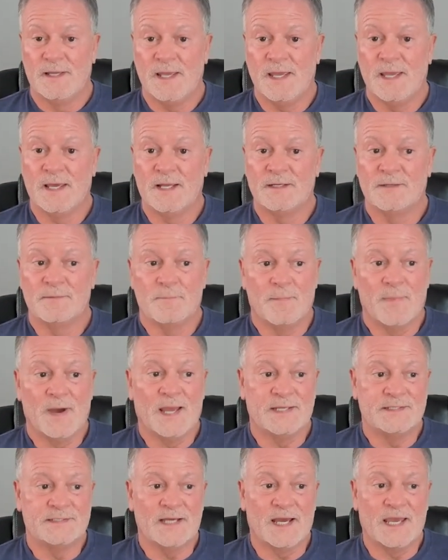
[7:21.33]
And
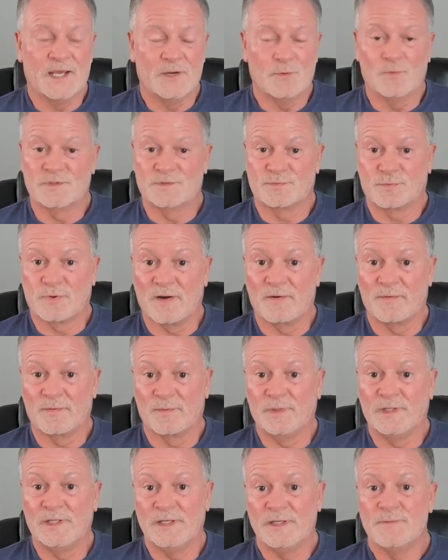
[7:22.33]
my diet was
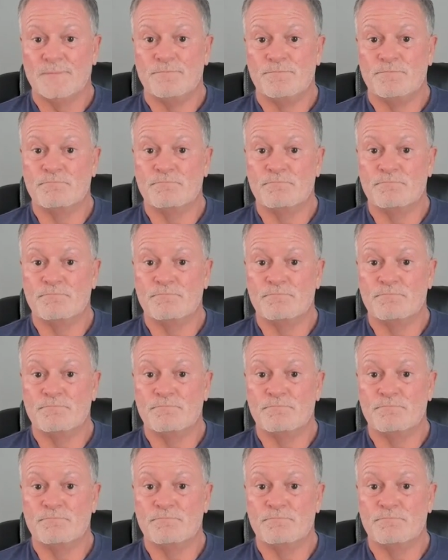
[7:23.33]
probably